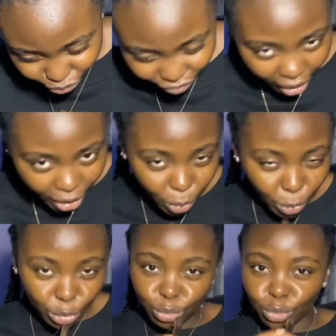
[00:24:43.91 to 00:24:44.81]
it
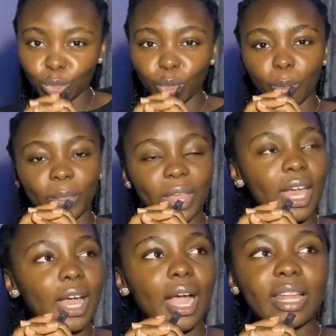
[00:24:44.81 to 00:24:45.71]
was too small
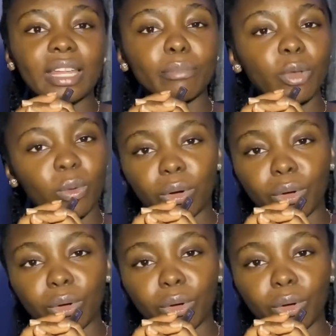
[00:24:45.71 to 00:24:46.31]
and then, meanwhile,